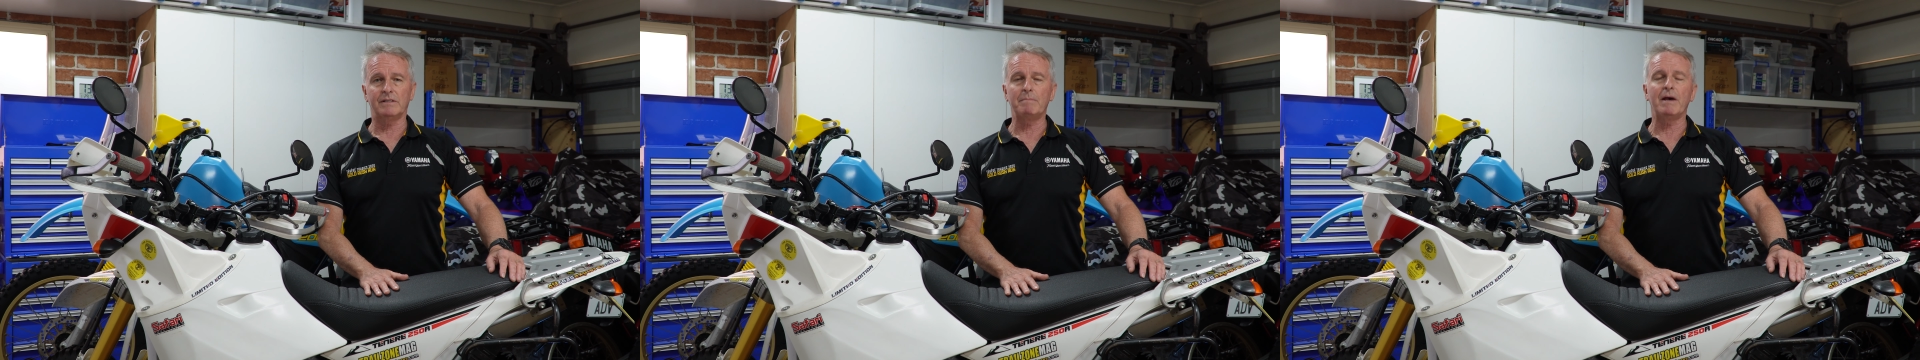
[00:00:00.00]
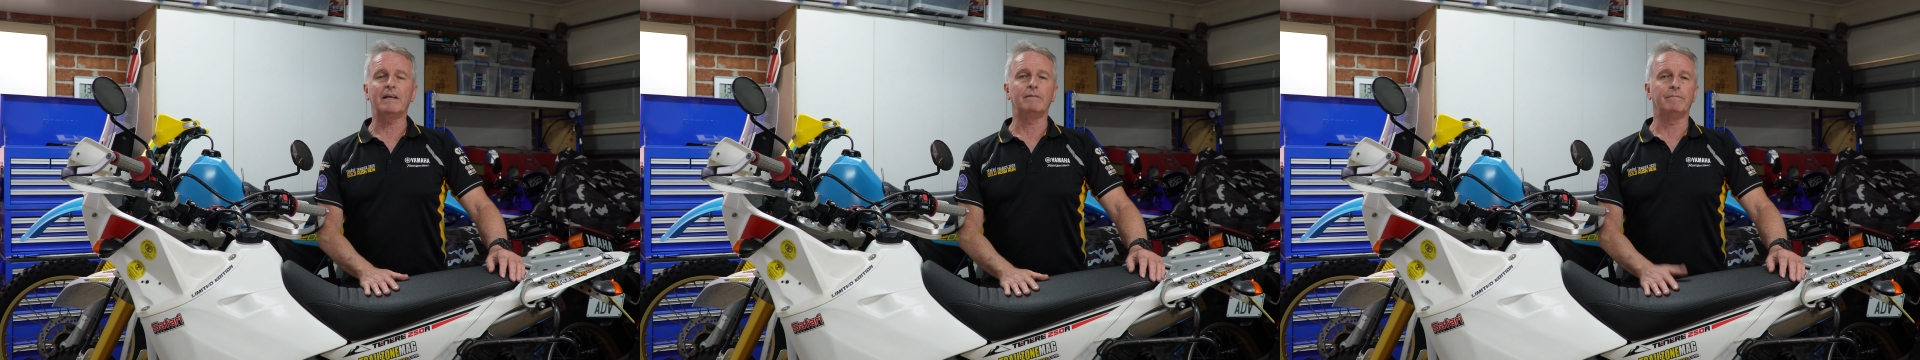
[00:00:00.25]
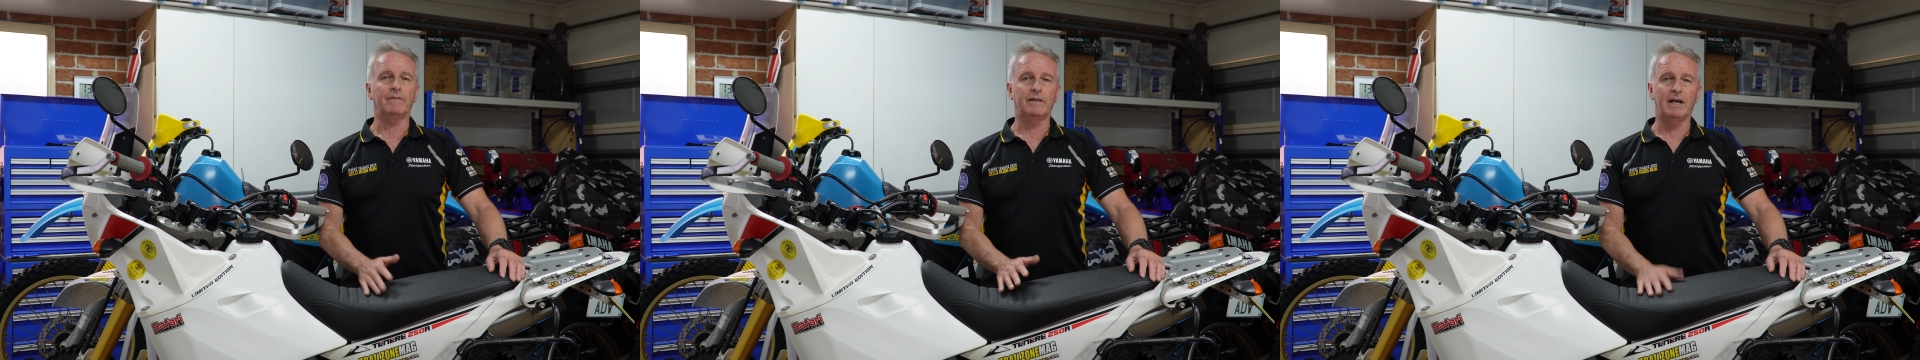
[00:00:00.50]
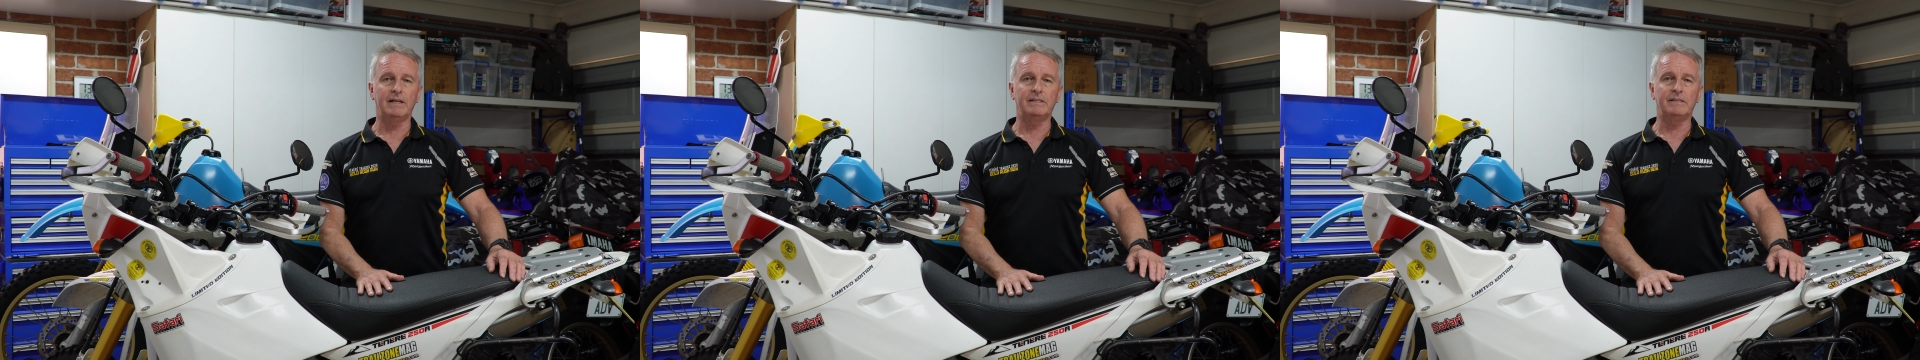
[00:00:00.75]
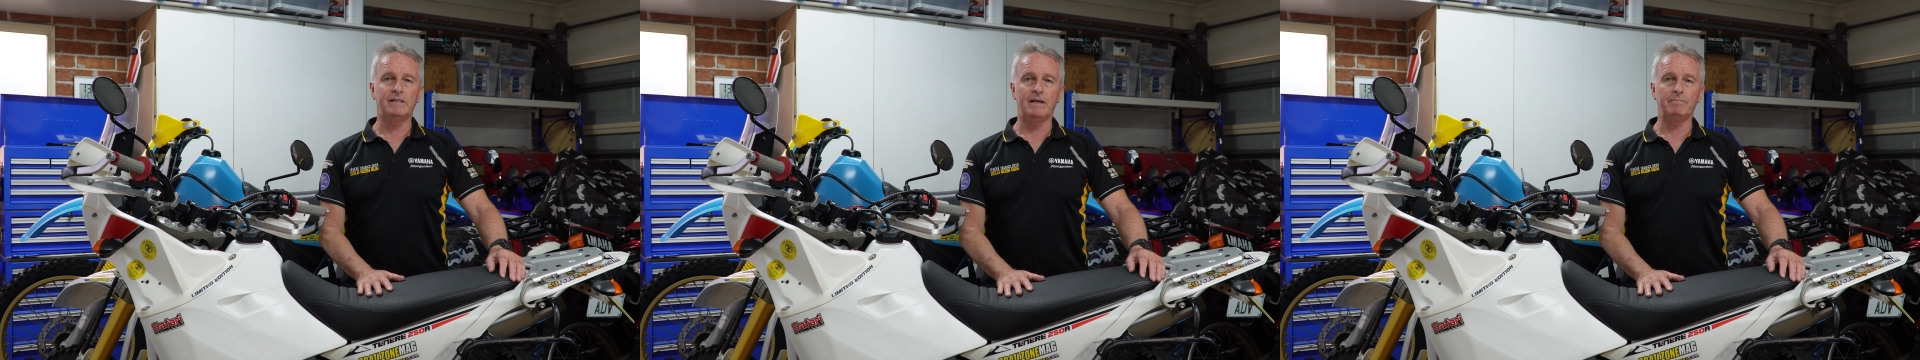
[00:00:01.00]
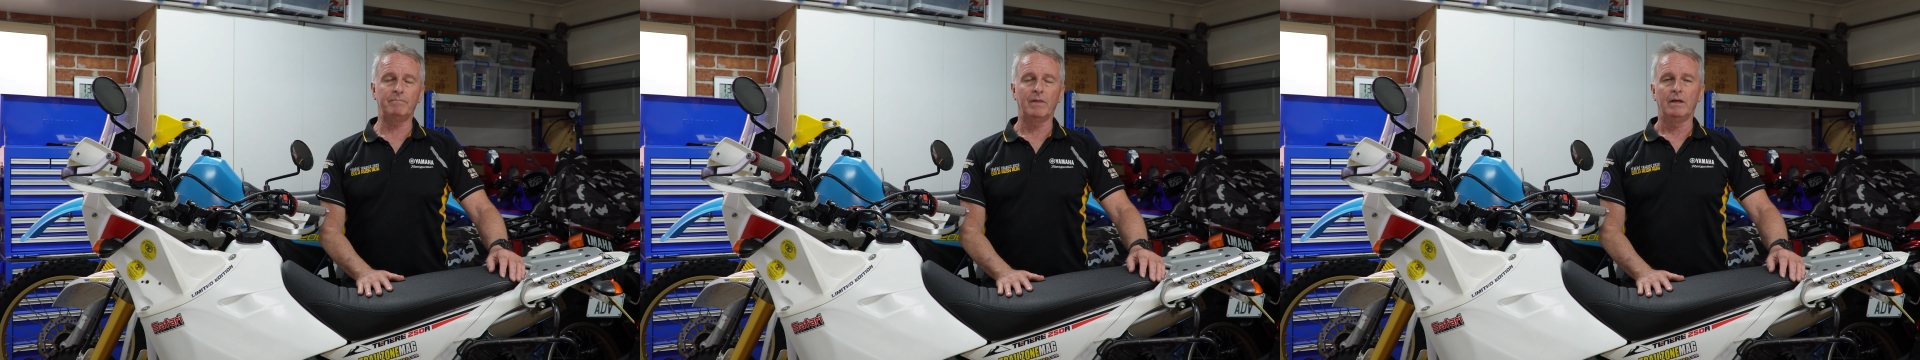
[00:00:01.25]
They make them for
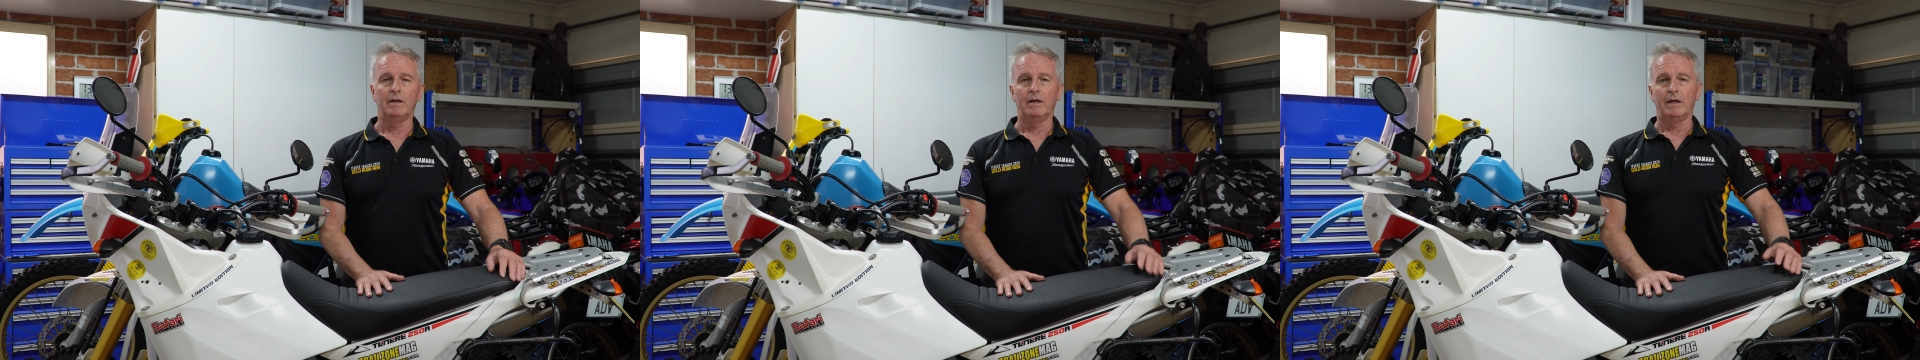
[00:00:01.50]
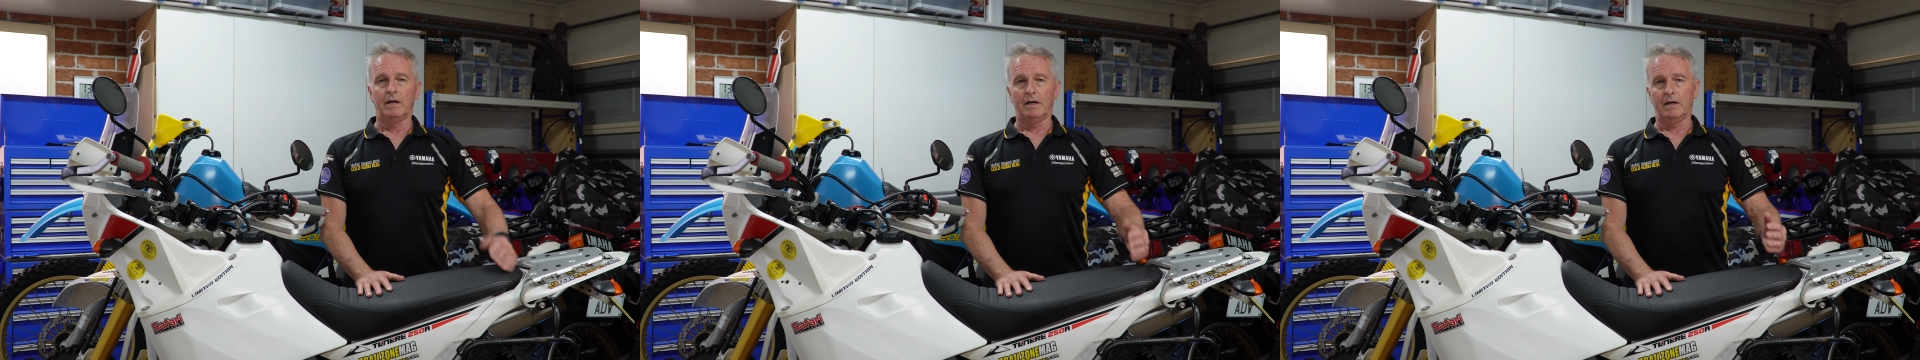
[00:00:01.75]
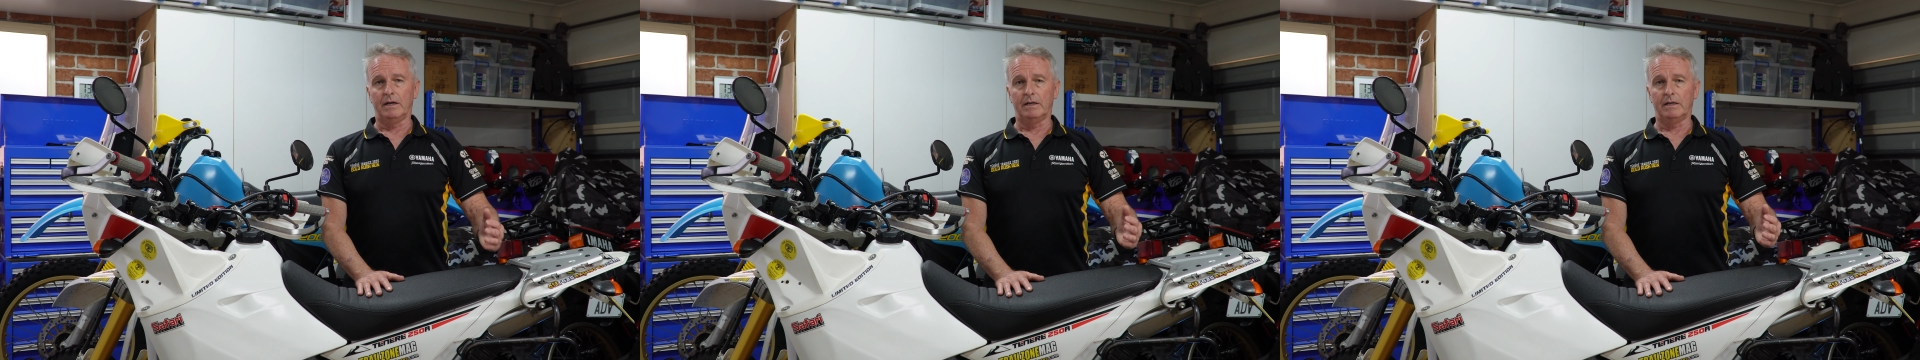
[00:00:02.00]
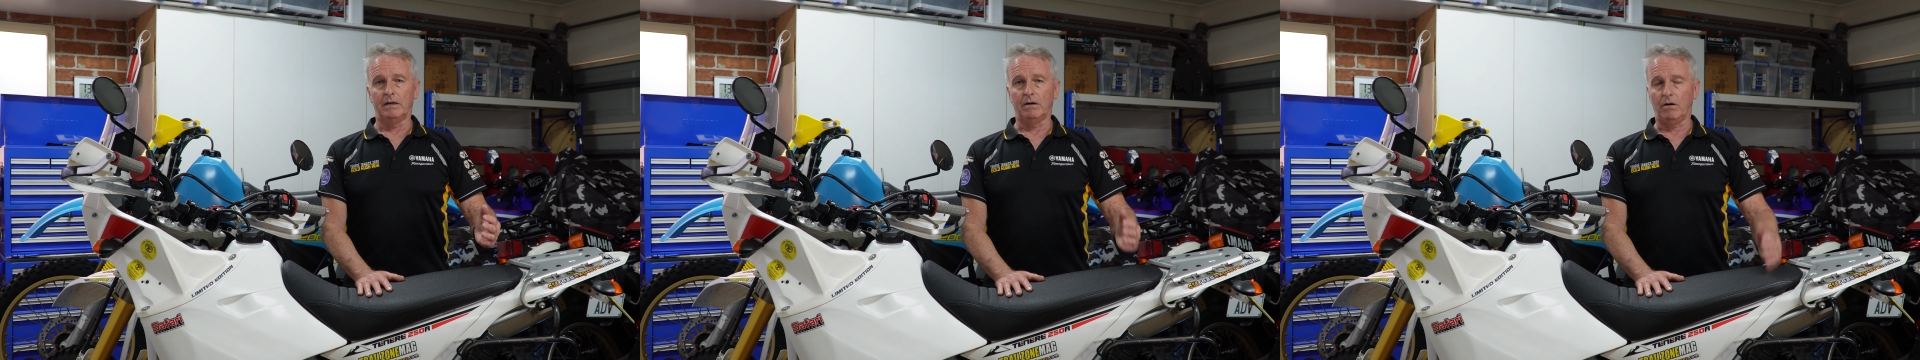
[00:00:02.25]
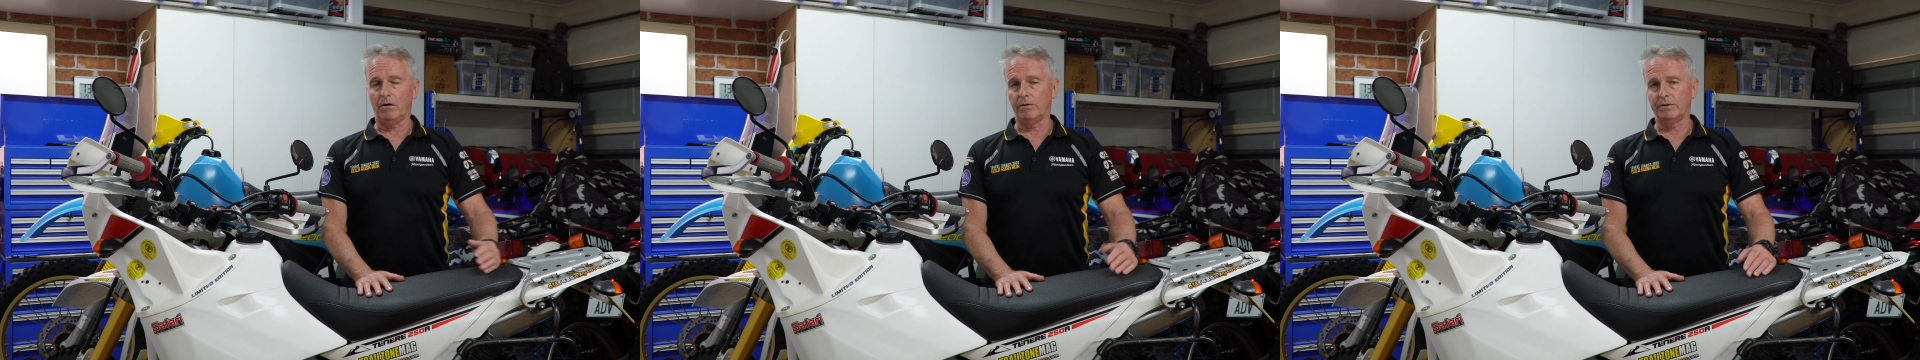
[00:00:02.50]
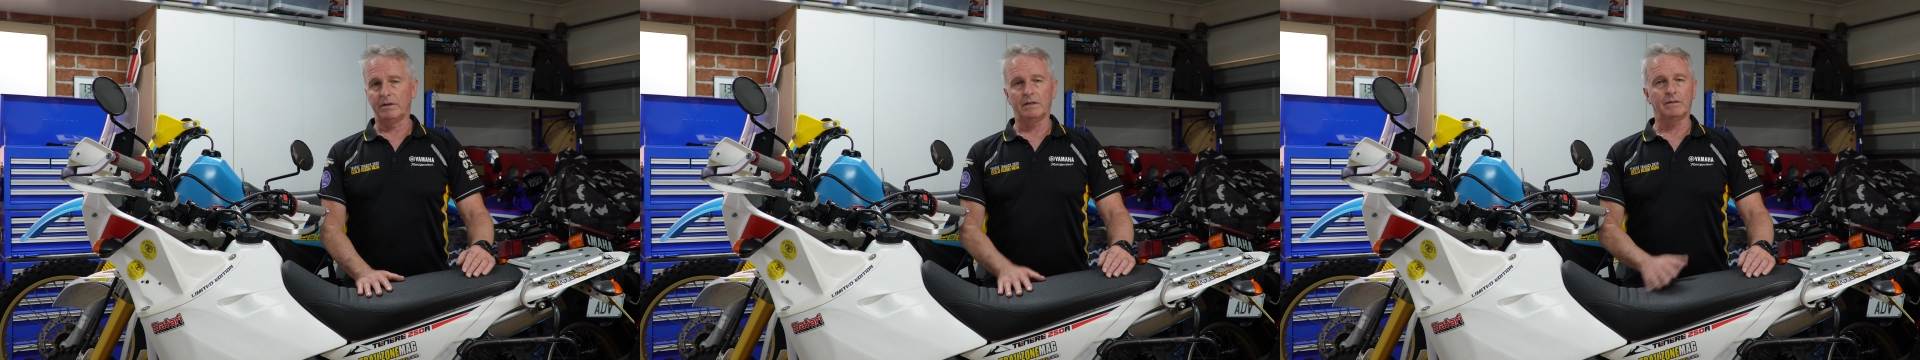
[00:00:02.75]
KTM,
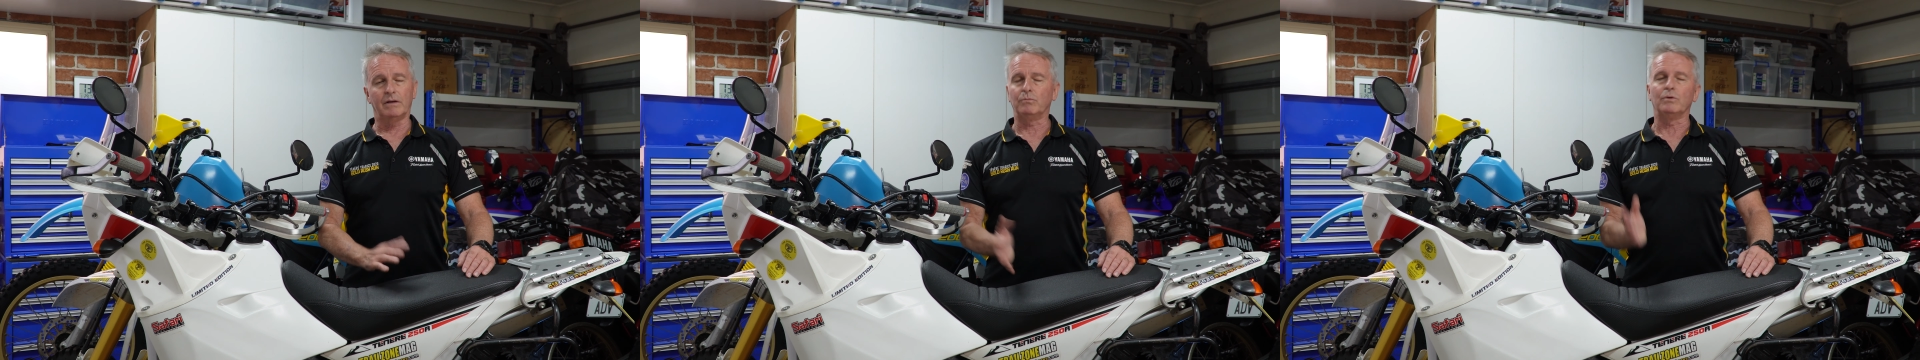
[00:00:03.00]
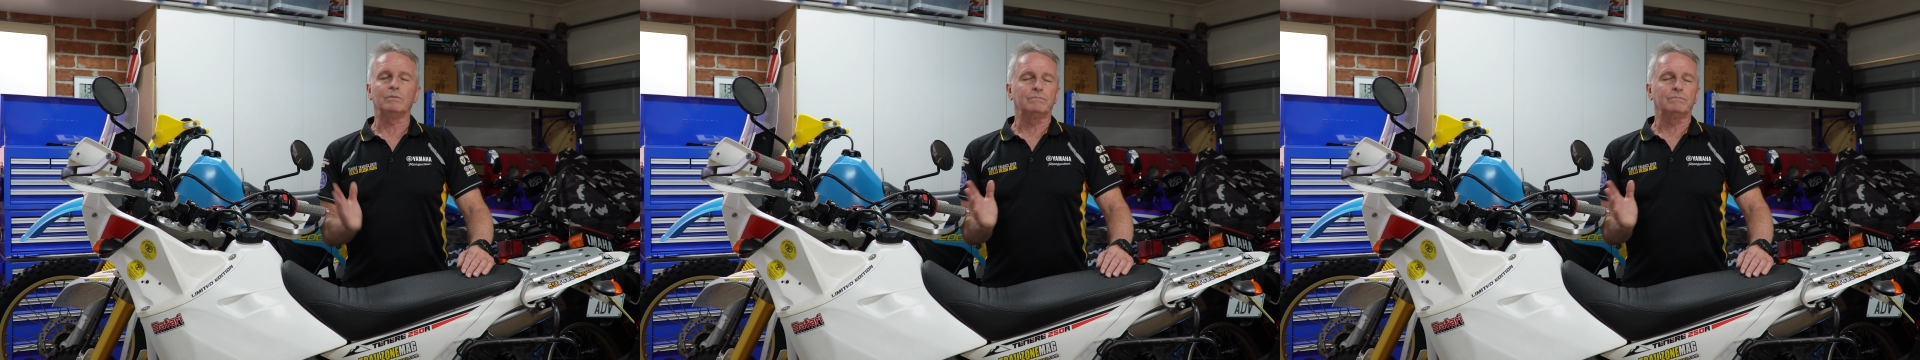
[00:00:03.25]
Honda,